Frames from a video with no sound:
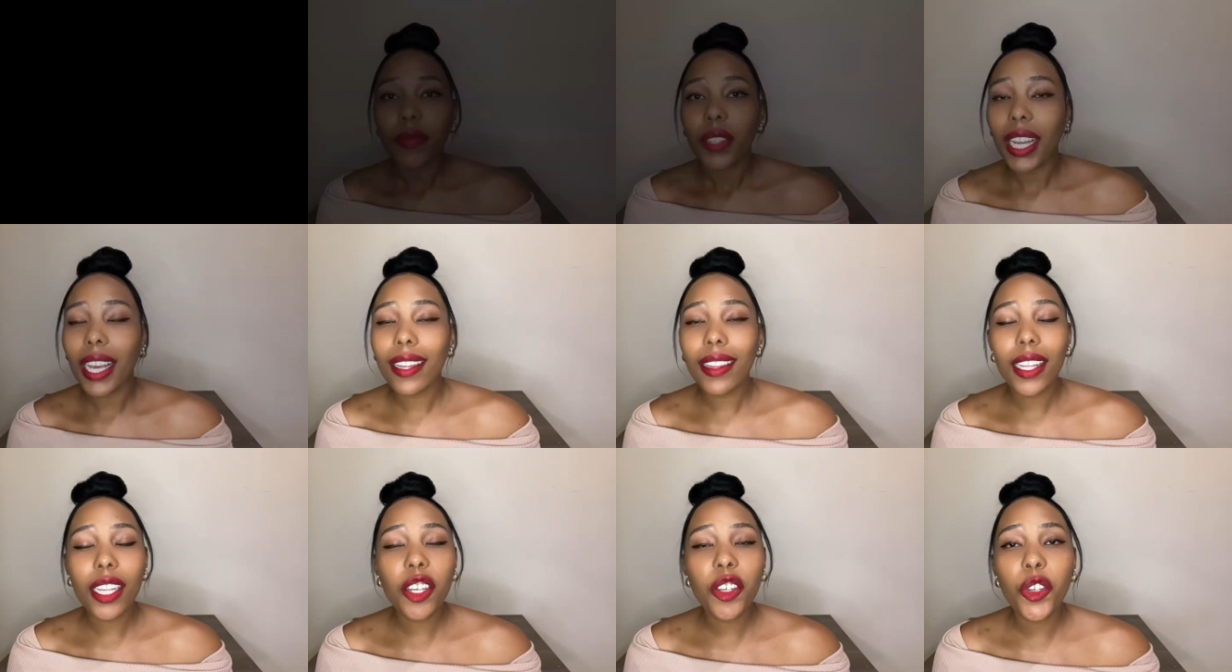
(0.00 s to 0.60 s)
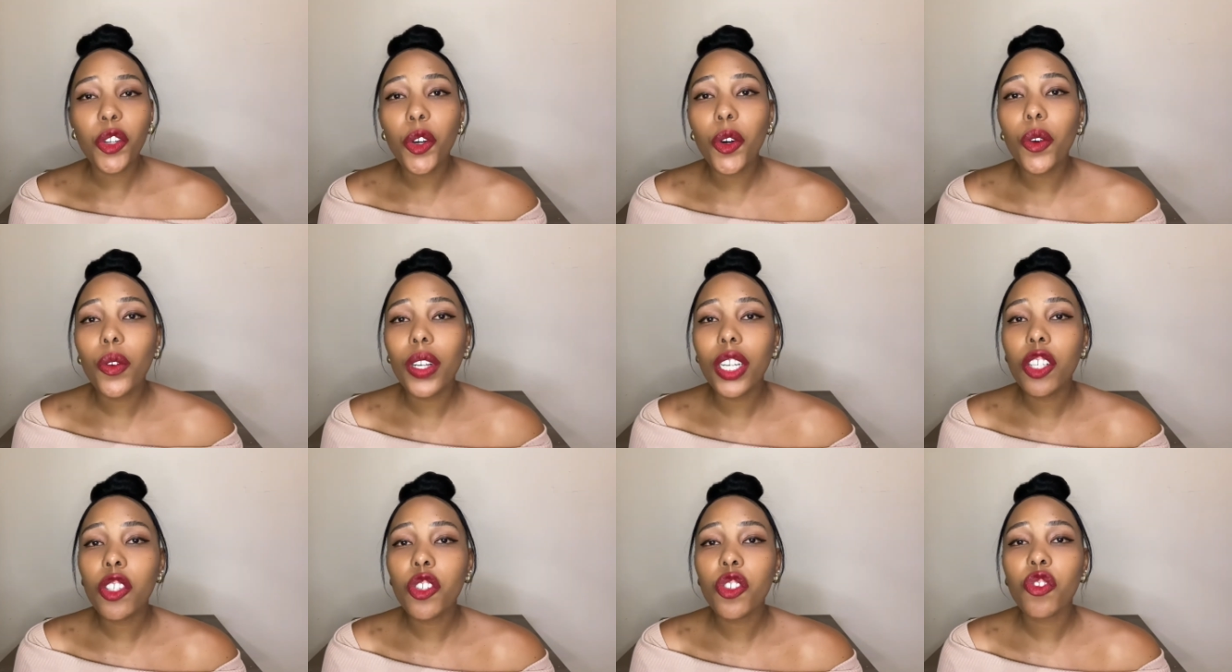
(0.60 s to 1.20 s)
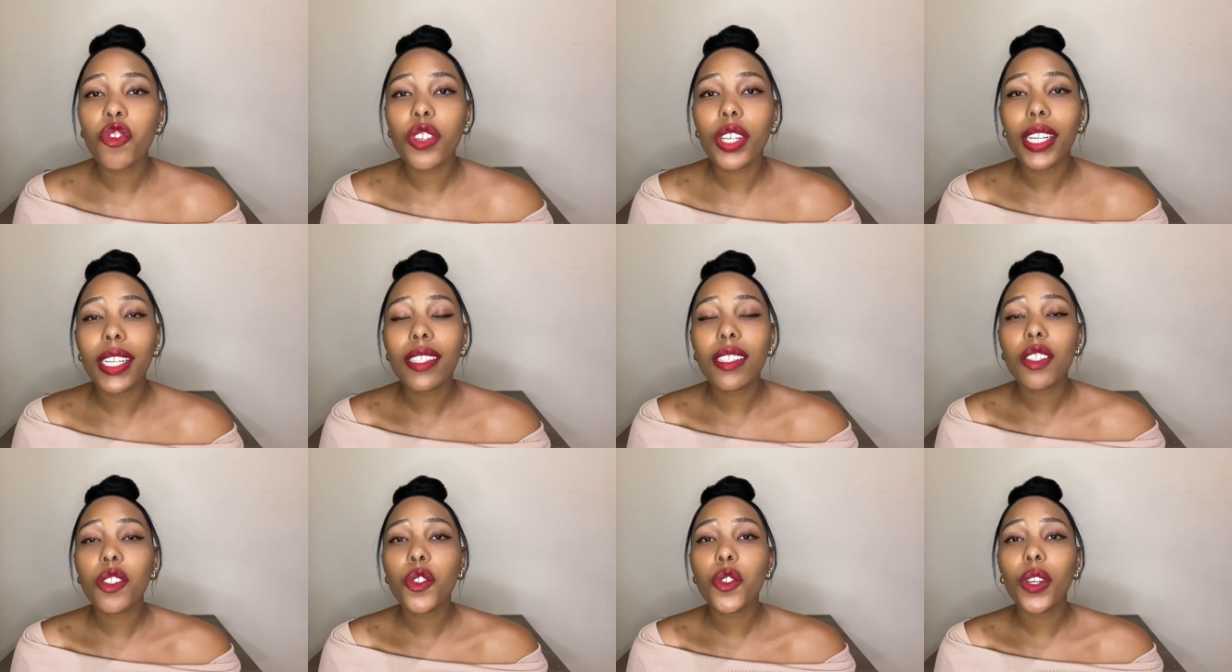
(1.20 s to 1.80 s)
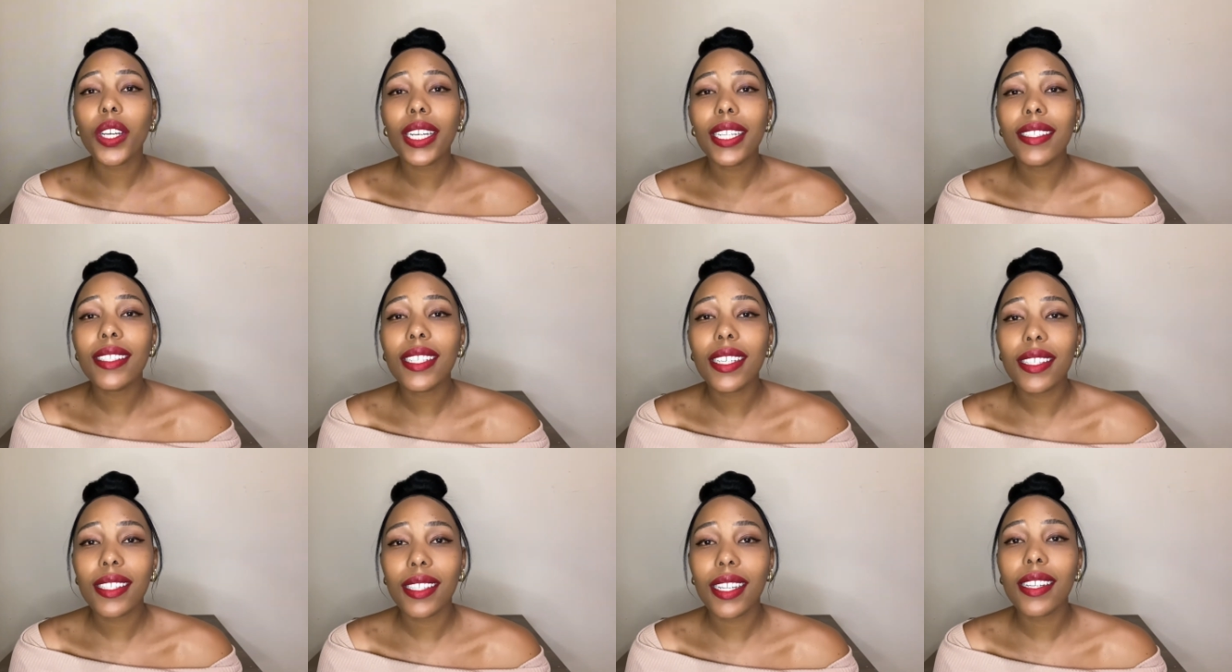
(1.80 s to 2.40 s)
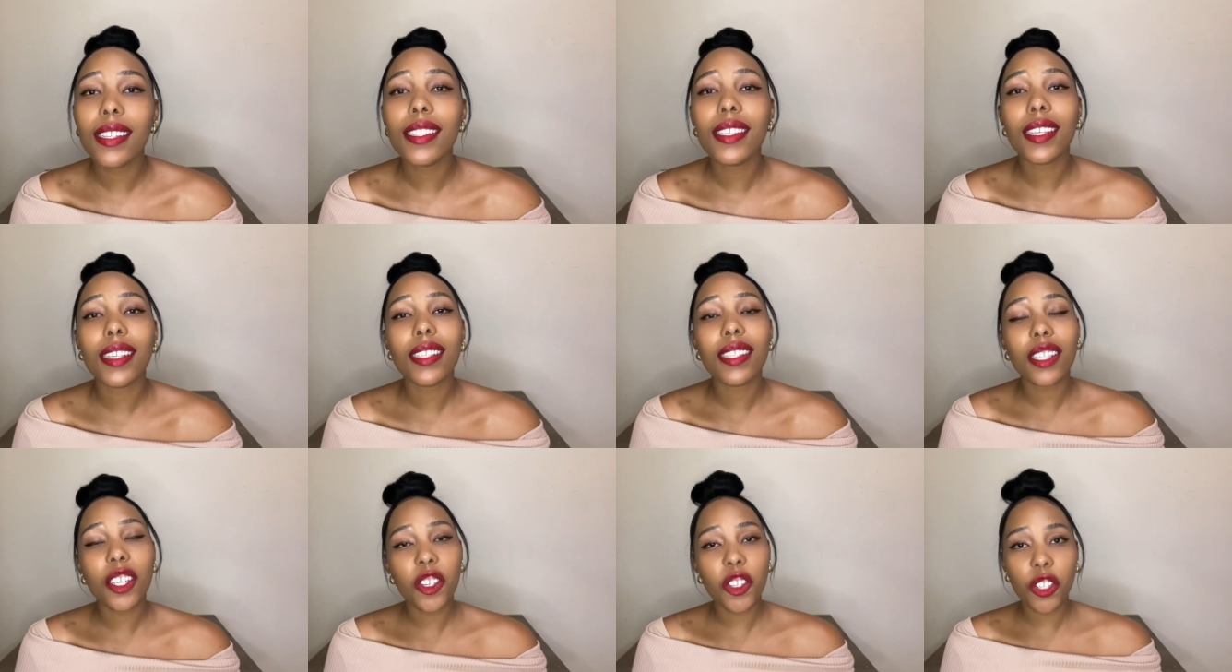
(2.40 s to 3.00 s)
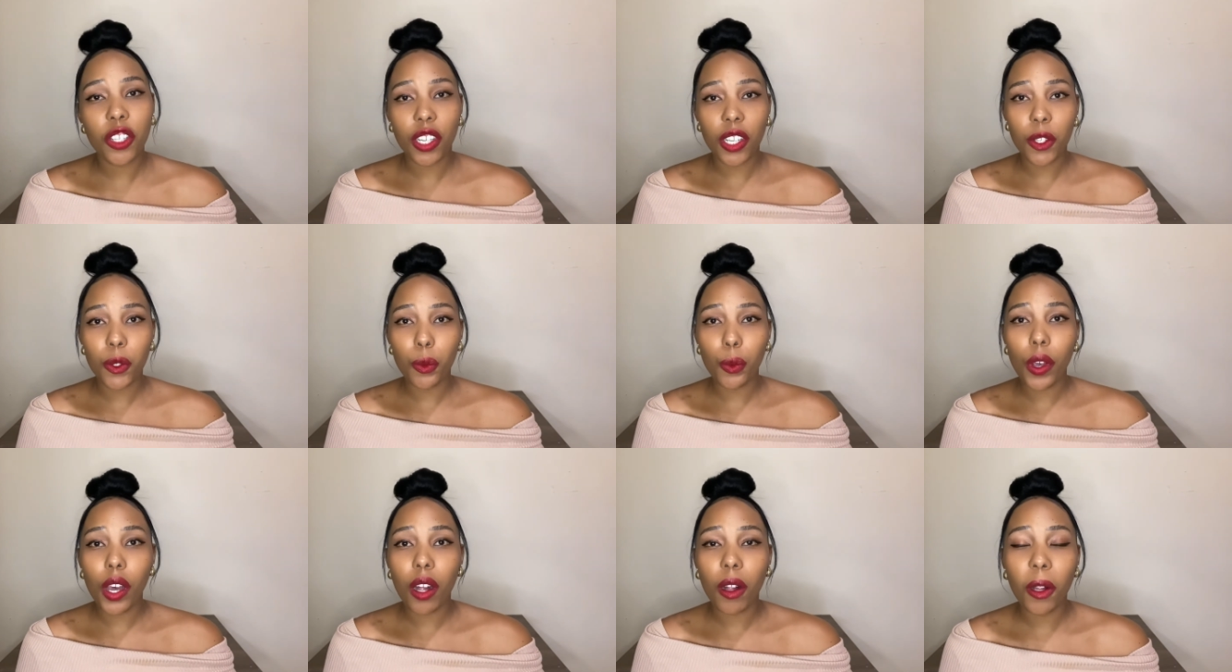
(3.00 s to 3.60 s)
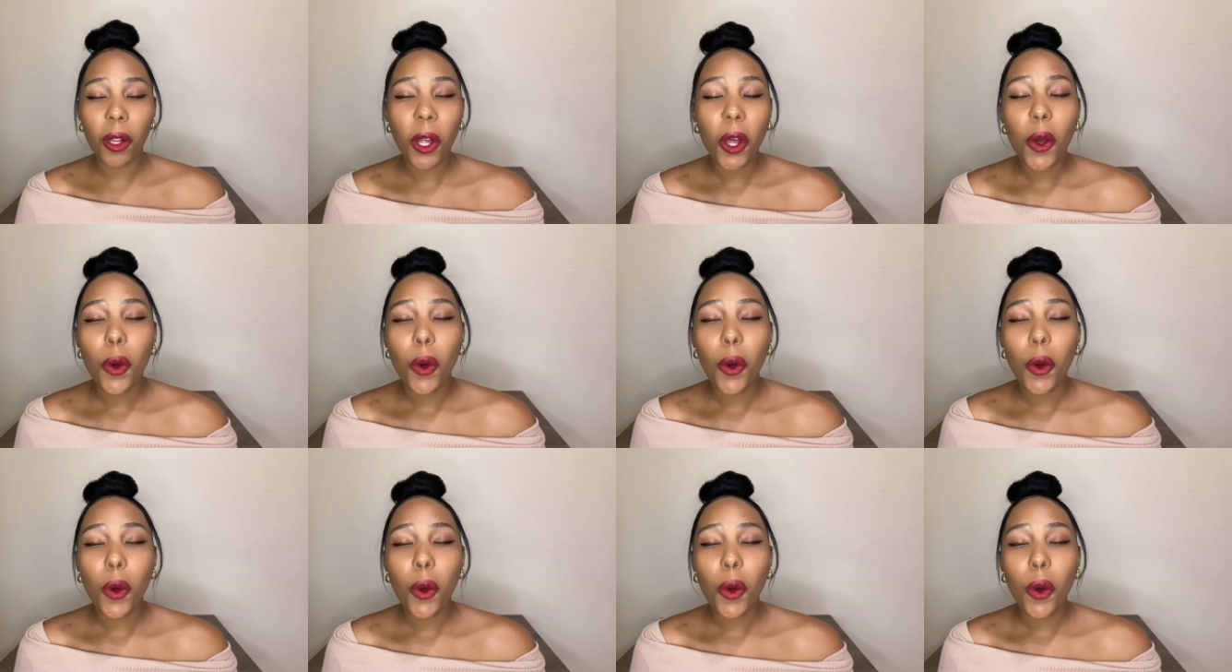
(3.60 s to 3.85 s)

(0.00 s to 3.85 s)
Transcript: And then no issues relating to intestate succession as well.